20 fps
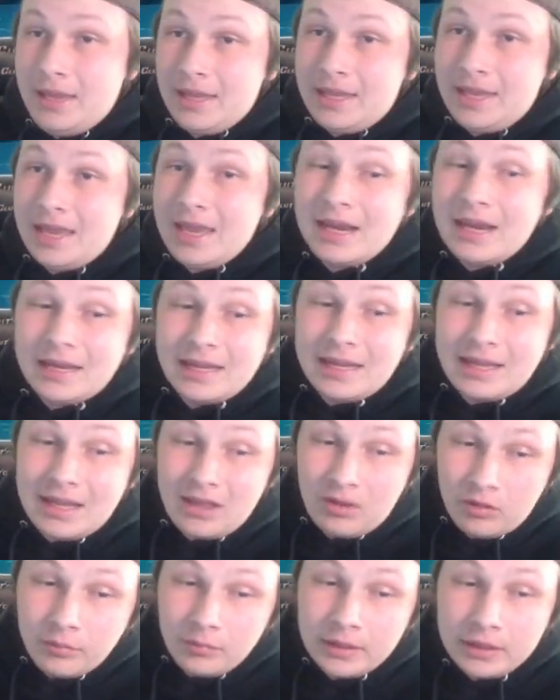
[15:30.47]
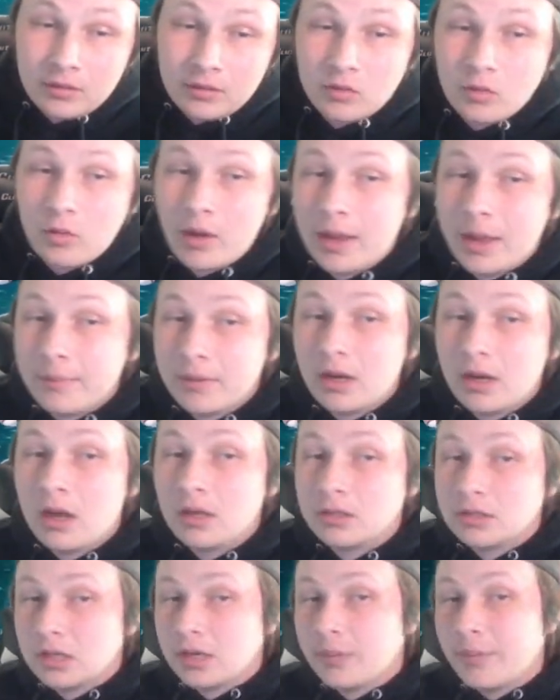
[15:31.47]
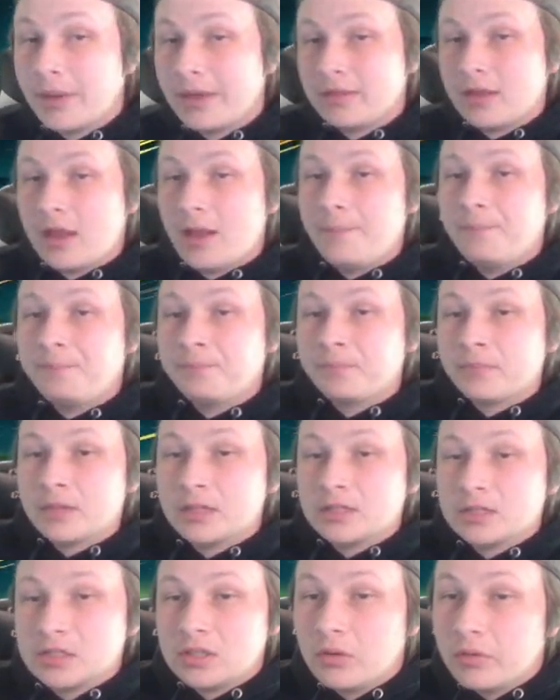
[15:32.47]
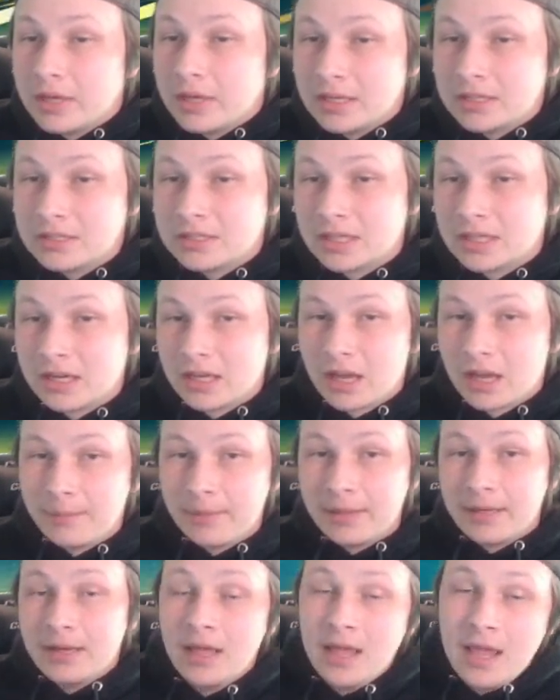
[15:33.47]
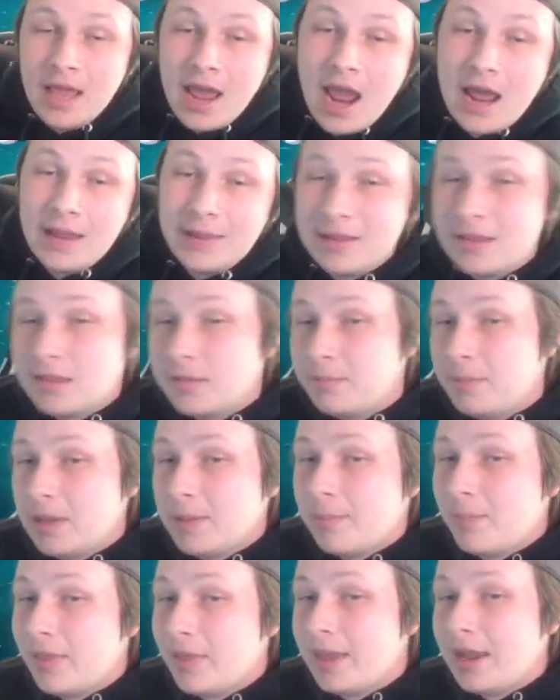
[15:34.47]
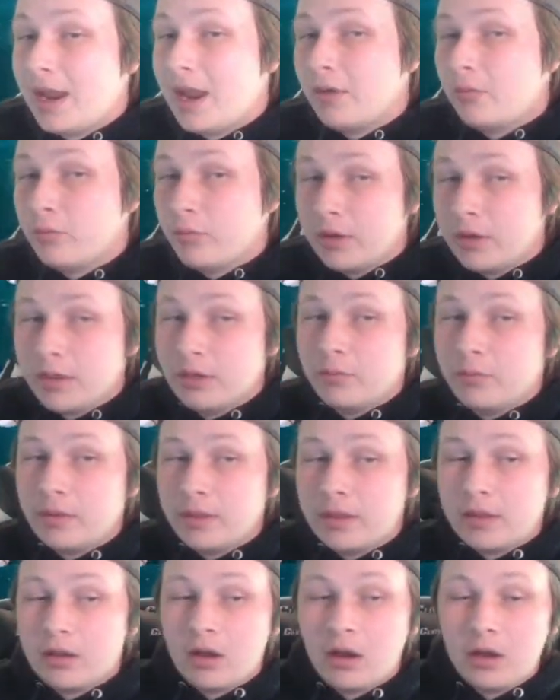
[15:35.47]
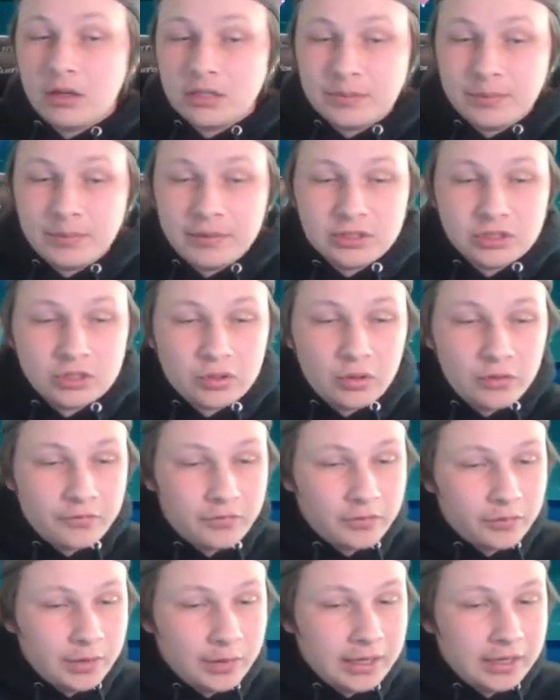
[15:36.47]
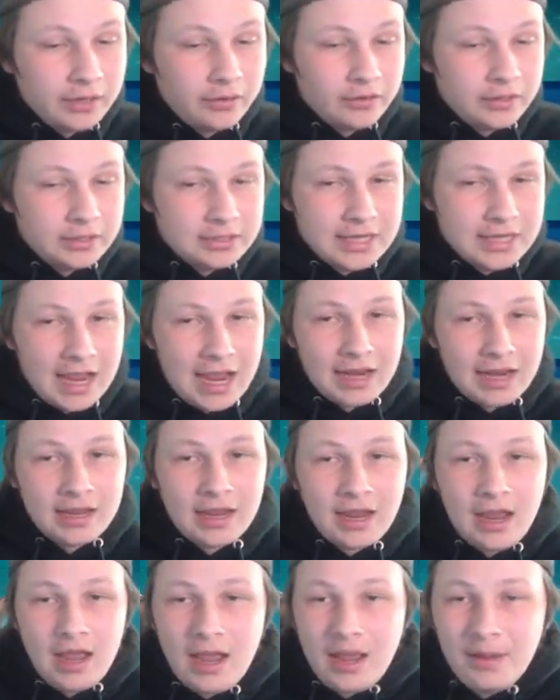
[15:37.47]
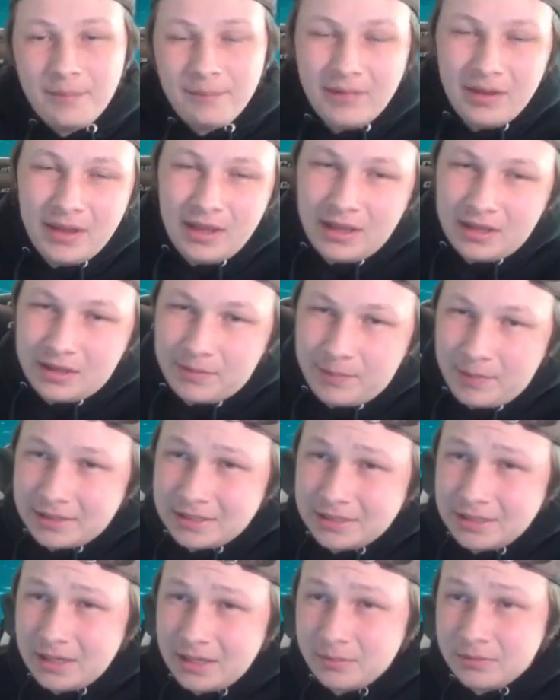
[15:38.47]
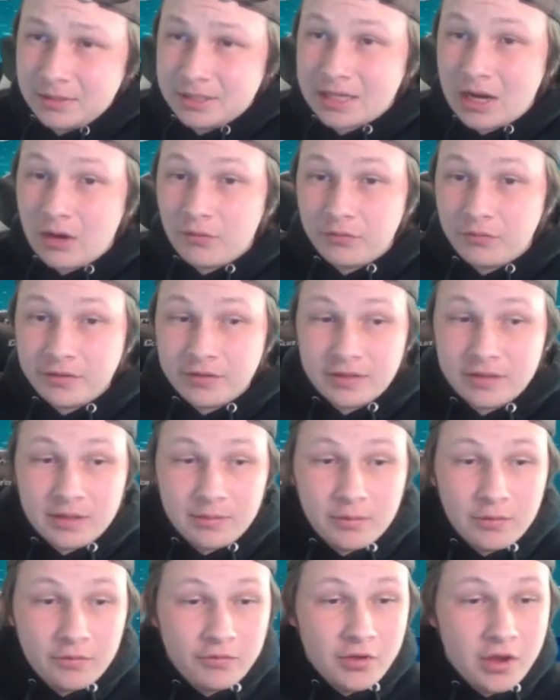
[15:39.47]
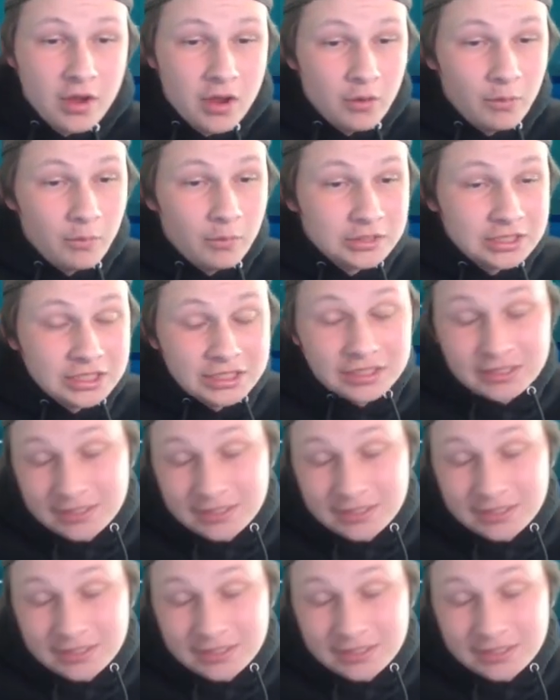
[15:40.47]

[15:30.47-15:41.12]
it can't kill me. So I am going to autotomize up. Slow King's going to come in, and this is a big play. I really, really contemplate just going for regular attack, um, expecting him to scout for the Z move, which he